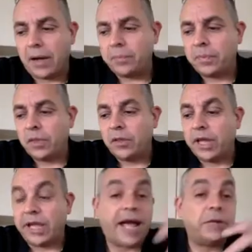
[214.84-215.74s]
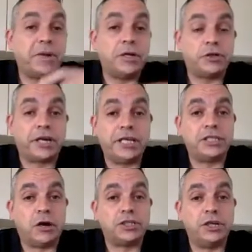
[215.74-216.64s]
It had been a tricky start
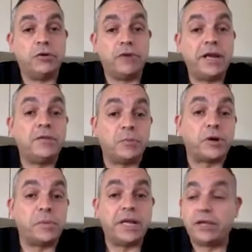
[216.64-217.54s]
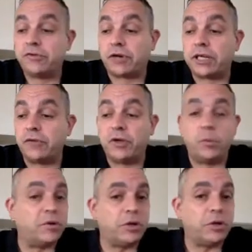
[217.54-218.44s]
to you already, the Premier League. Strange enough, you
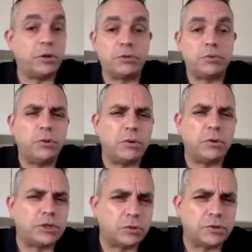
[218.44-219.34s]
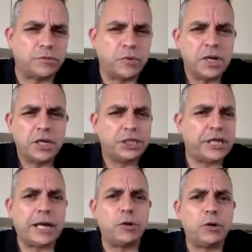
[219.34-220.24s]
were sort of
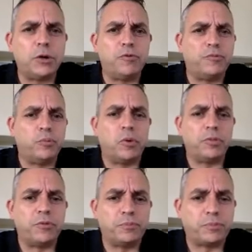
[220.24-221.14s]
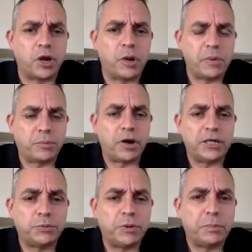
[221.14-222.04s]
shadow of what the Gerwyn
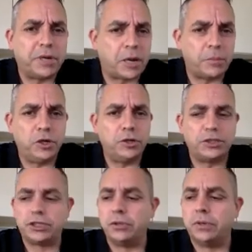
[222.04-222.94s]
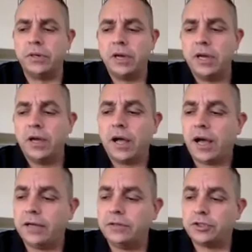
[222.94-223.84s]
Price we'd become used to,
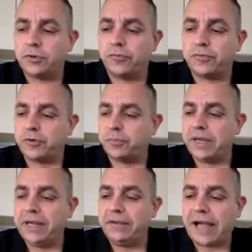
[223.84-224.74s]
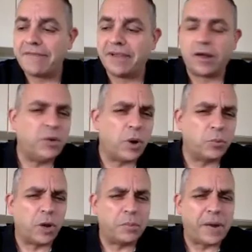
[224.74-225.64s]
and sort of to be having only won
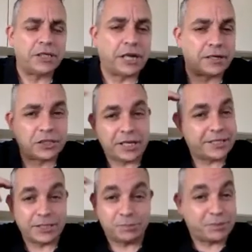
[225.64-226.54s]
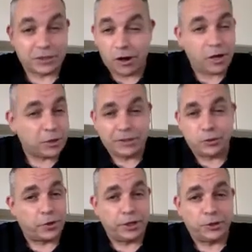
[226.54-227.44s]
one match out of 6 is bizarre to be
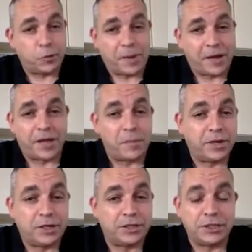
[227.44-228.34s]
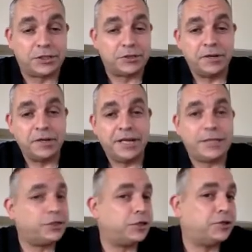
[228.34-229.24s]
talking to you about that, because it's
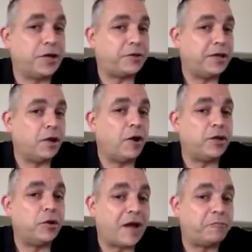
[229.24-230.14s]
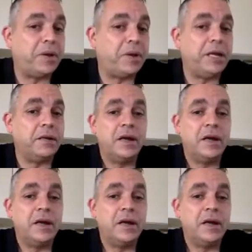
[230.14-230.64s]
just nothing like you have been.